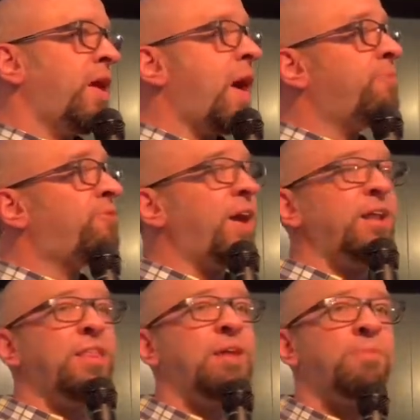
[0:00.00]
I'm
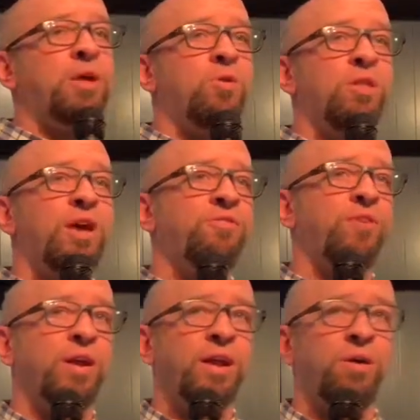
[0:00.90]
finding that in my own life
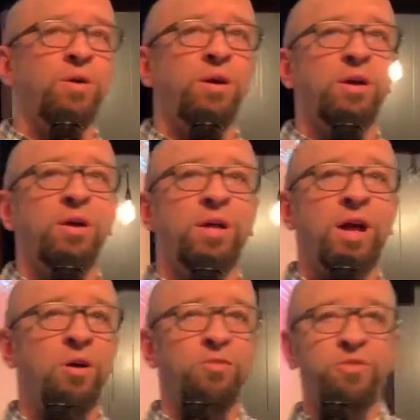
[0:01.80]
right now.
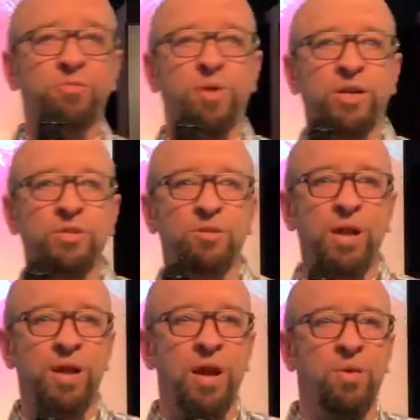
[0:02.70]
I don't know if he's watching
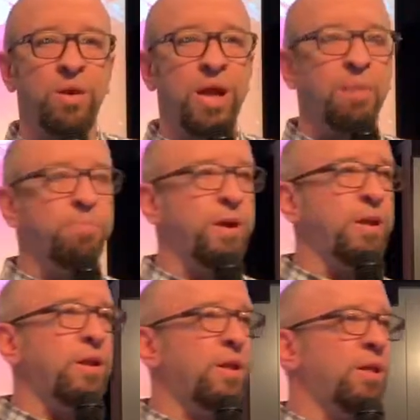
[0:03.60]
right now or not,
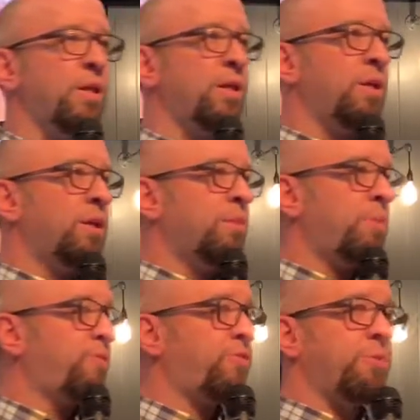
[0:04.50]
but
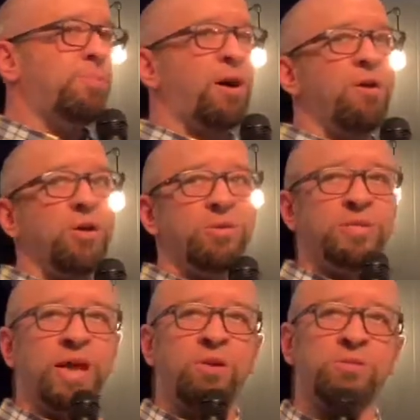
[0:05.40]
my friend Mario, his
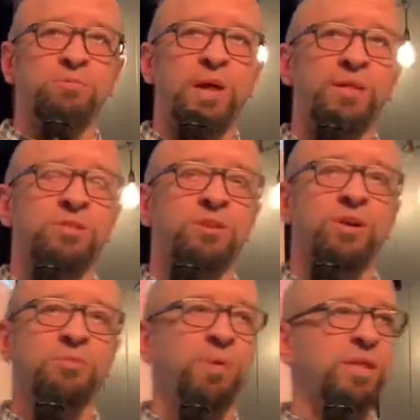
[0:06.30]
dad owns
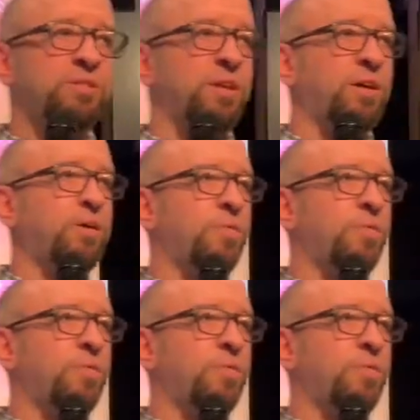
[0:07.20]
Ballesteri's Pizza.